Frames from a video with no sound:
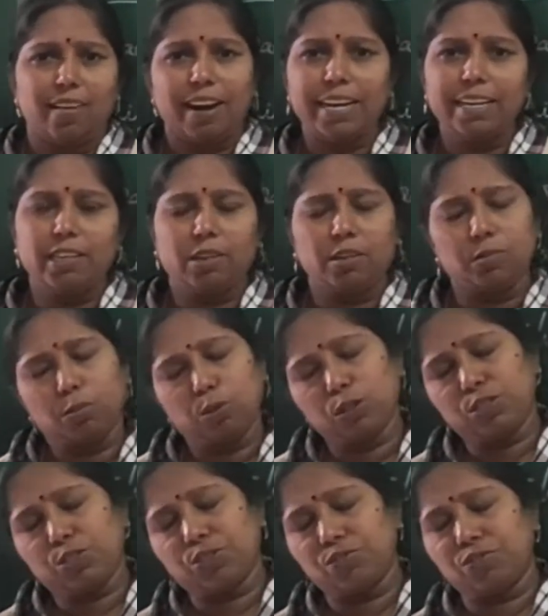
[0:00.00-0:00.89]
Right?
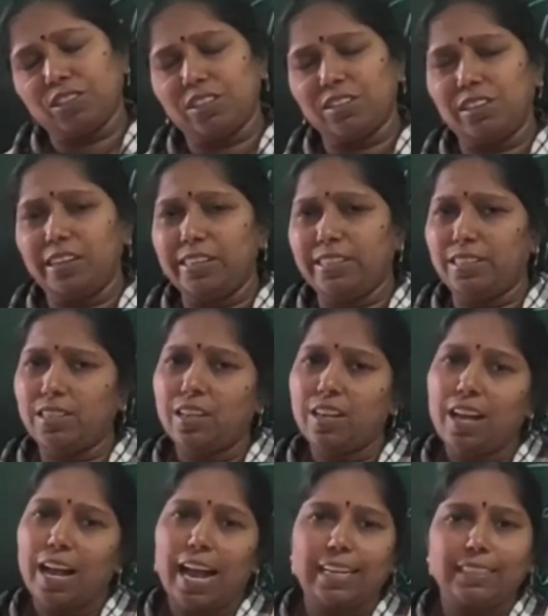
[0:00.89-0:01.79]
Most of the girls
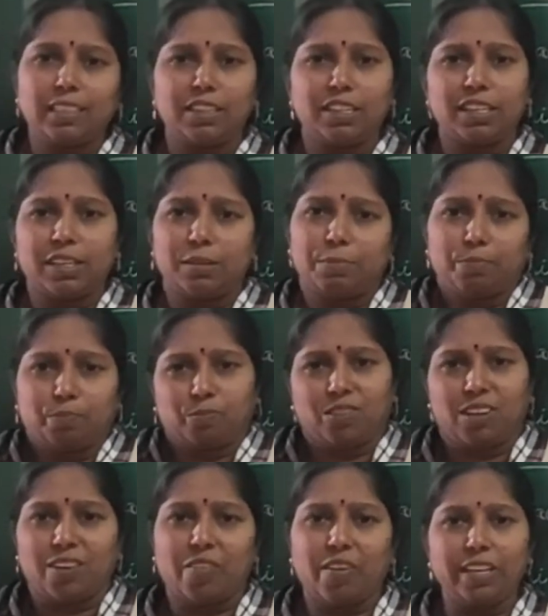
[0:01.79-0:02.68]
has a
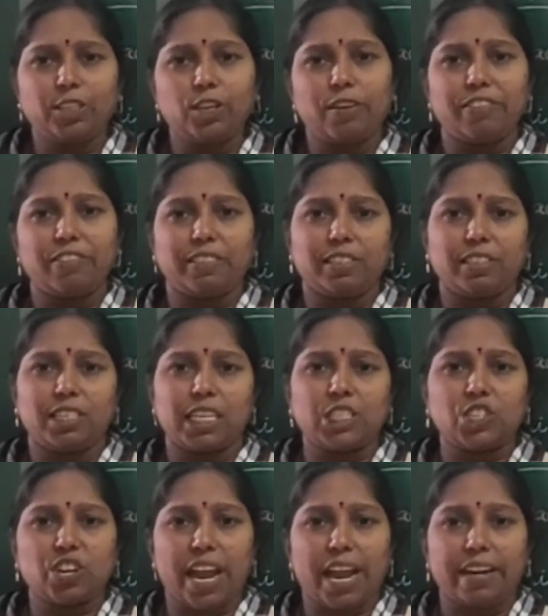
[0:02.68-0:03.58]
praise of
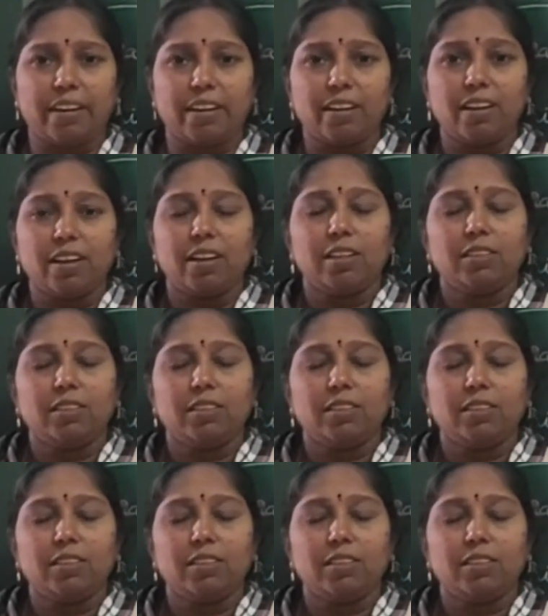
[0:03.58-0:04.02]
such kind.